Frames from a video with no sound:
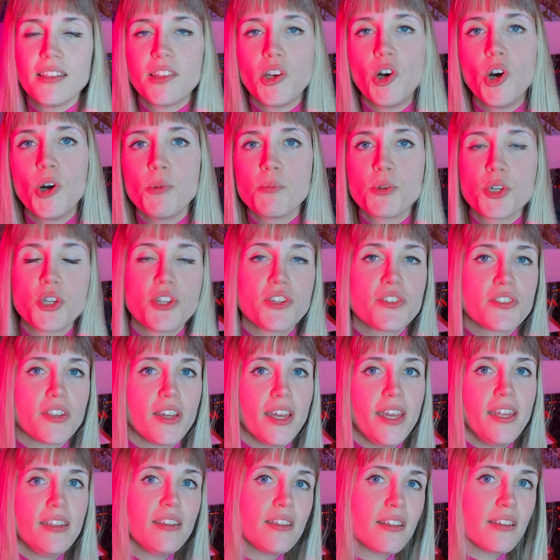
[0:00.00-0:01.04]
the options are
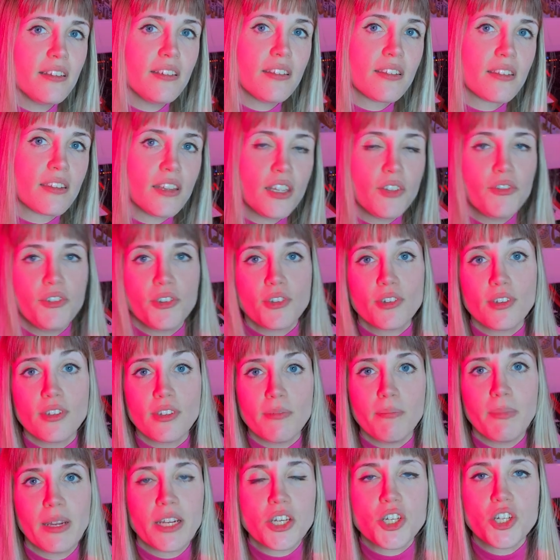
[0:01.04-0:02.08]
endless. If you could
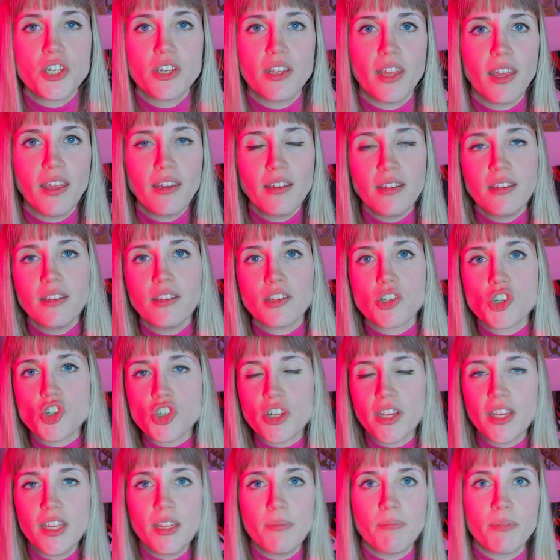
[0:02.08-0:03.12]
imagine any
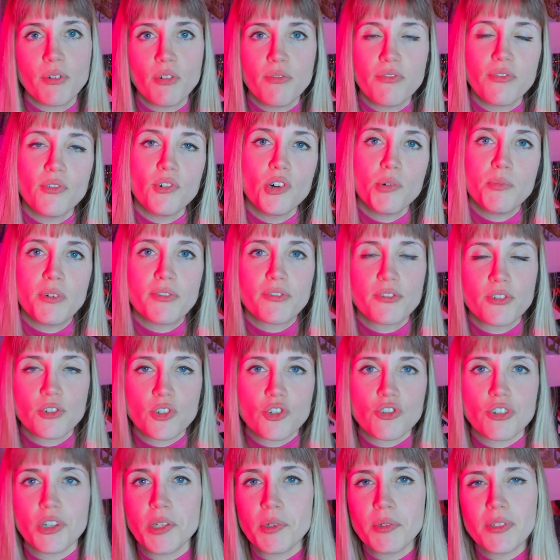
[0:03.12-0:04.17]
shape or form of
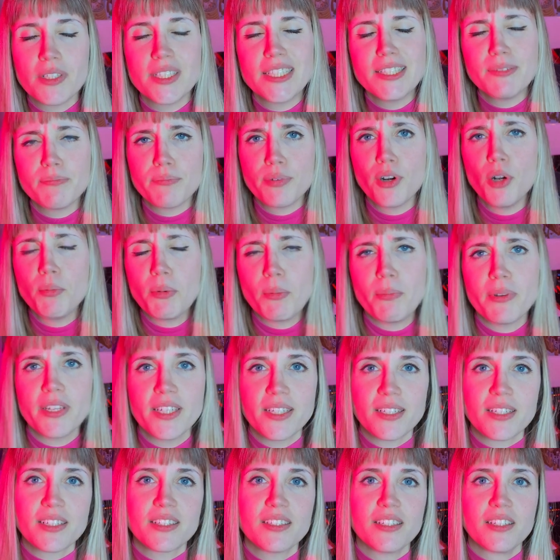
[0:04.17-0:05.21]
controller, it probably
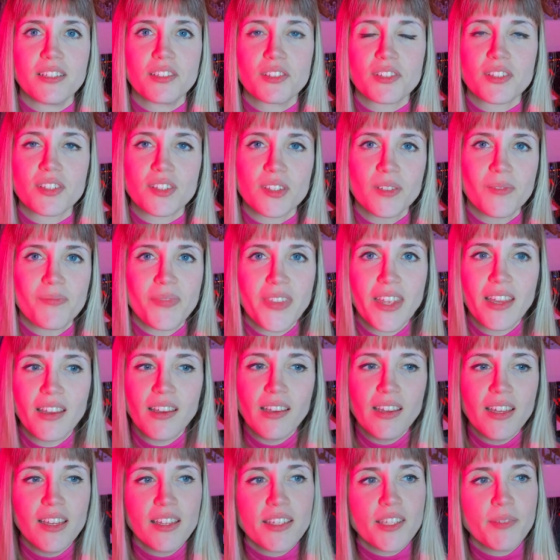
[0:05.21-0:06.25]
exists.
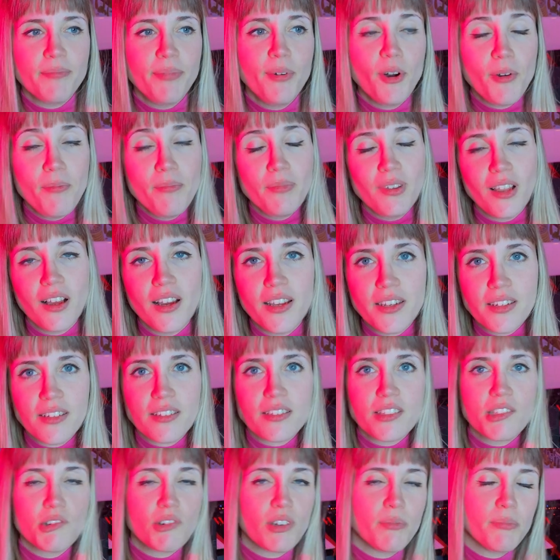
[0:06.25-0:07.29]
The bottom line
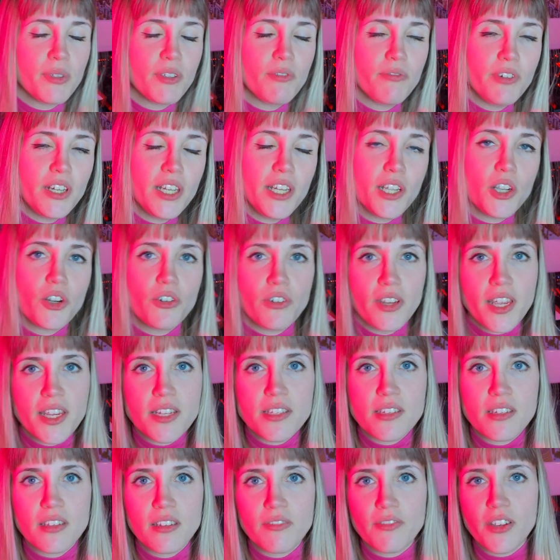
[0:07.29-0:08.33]
is you can be really
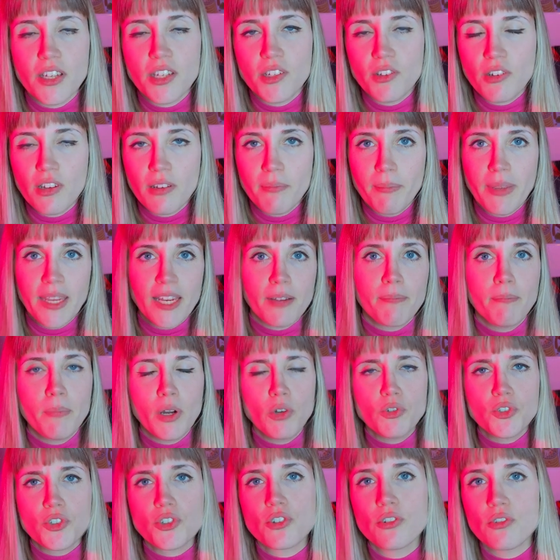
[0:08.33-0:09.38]
creative and you can make
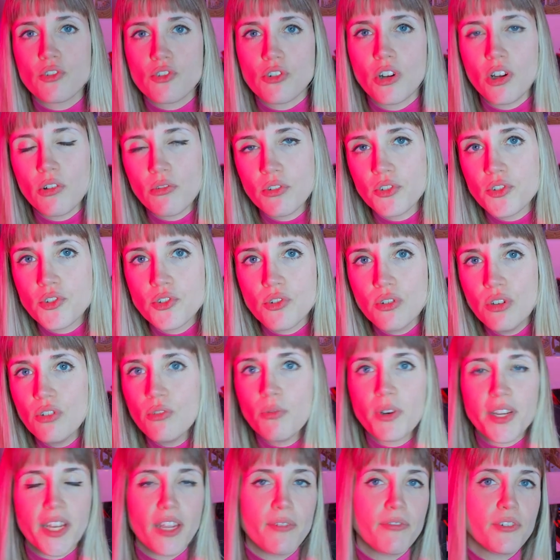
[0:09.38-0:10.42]
most controllers do
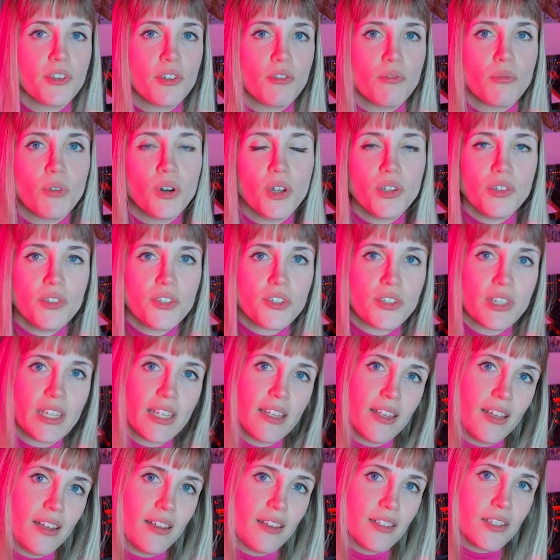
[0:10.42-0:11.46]
whatever you want.
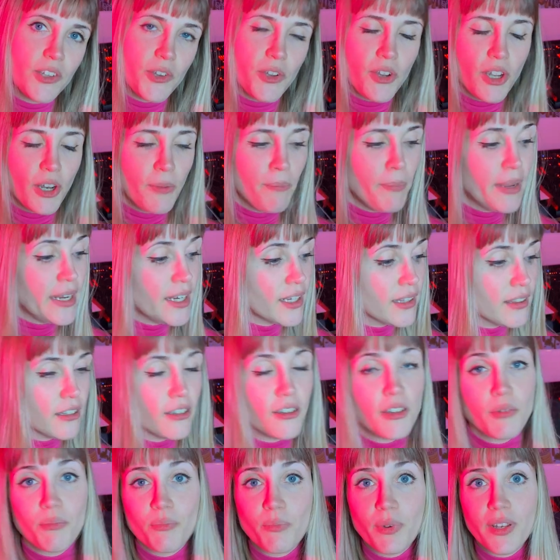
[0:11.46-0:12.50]
So you can make
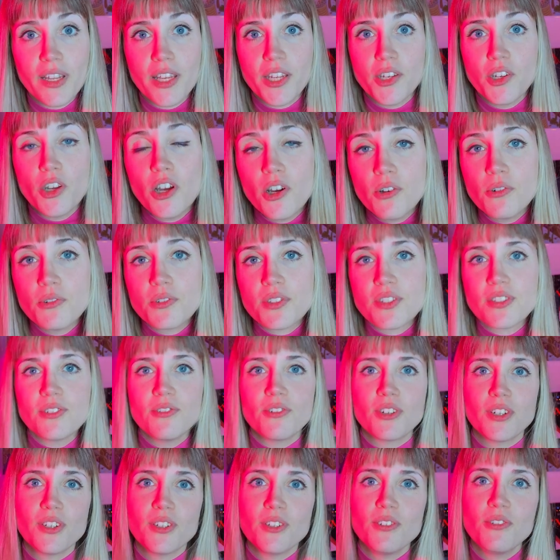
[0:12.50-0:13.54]
them play notes, you
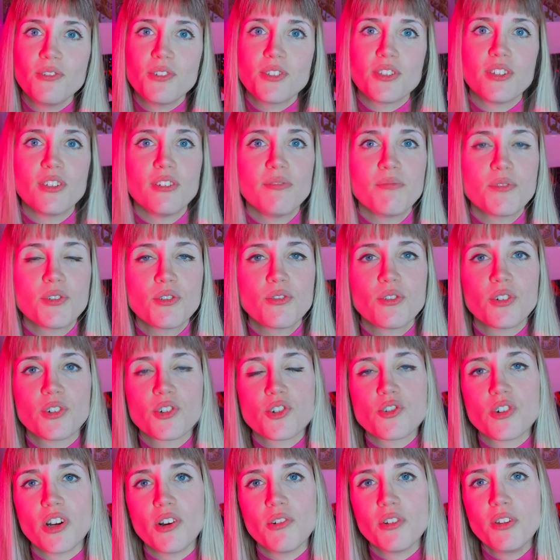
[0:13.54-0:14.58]
can use them to
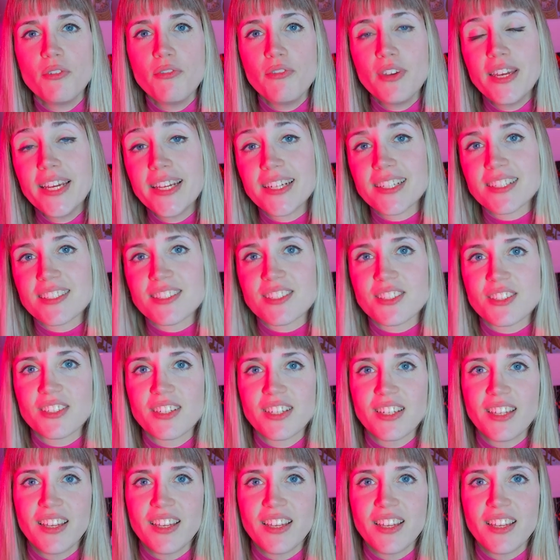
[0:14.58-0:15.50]
control effects,